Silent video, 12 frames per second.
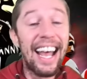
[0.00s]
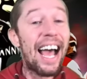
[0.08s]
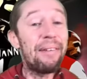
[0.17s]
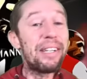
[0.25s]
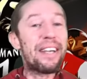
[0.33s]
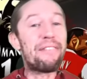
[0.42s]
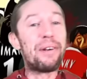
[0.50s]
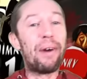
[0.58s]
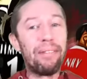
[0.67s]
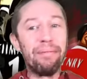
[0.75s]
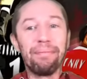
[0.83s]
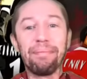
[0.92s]
How is
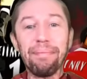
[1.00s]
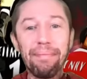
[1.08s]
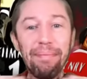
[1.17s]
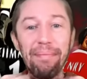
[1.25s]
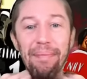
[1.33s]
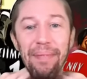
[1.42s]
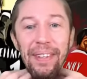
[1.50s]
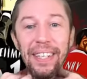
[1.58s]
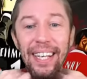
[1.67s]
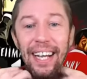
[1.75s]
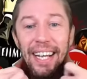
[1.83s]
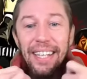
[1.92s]
everyone?
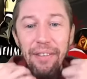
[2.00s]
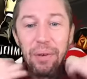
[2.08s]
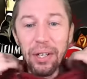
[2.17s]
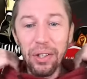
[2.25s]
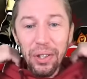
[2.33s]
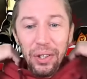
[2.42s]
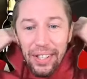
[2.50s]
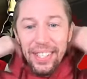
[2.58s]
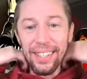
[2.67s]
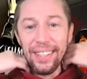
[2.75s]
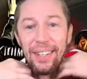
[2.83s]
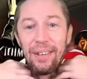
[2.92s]
Is everyone good?
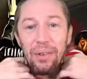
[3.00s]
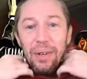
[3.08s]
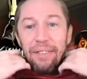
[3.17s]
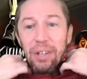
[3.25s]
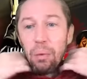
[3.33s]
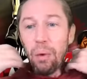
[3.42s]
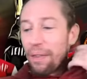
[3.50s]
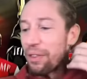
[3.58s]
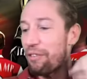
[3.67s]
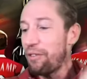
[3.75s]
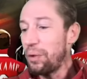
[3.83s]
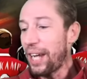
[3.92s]
We're having a
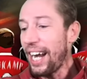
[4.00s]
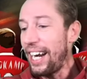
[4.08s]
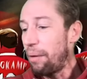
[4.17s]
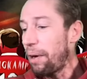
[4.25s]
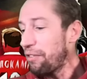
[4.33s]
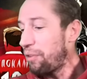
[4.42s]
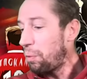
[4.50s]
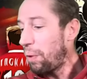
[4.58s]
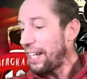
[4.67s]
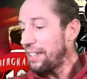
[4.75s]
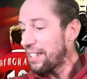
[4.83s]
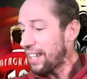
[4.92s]
wonderful day, a wonderful
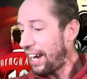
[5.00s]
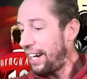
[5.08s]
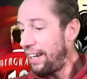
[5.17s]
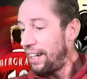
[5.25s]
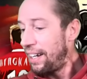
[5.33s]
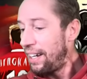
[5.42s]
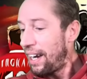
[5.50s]
Wednesday.